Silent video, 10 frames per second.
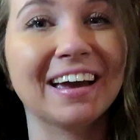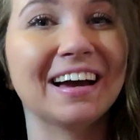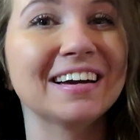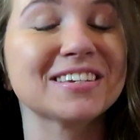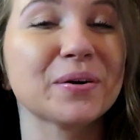Hi
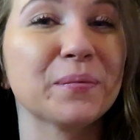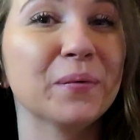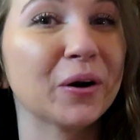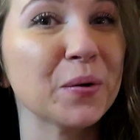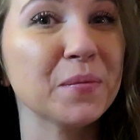guys,
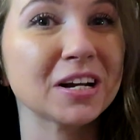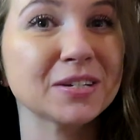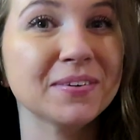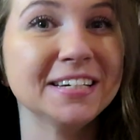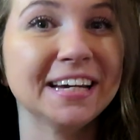welcome back
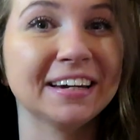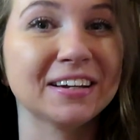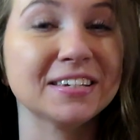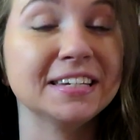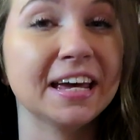to my
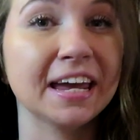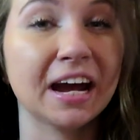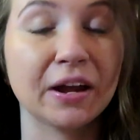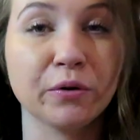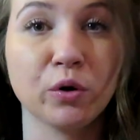channel. Today
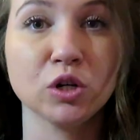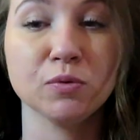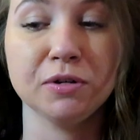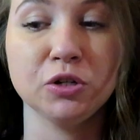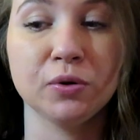I am going to
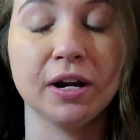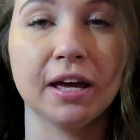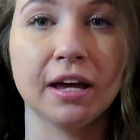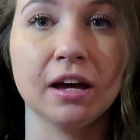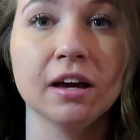be doing
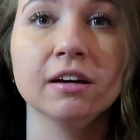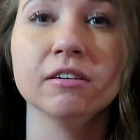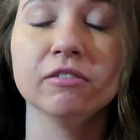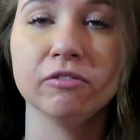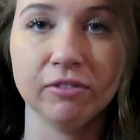a
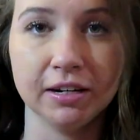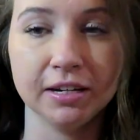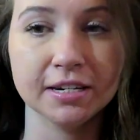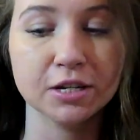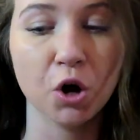
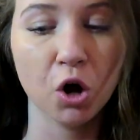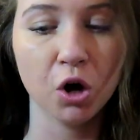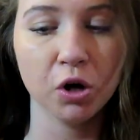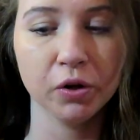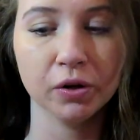fitness
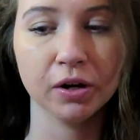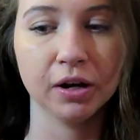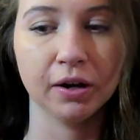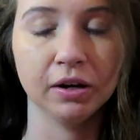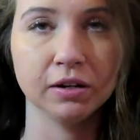haul
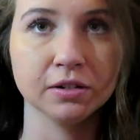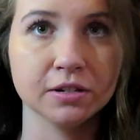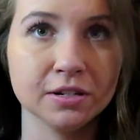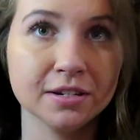and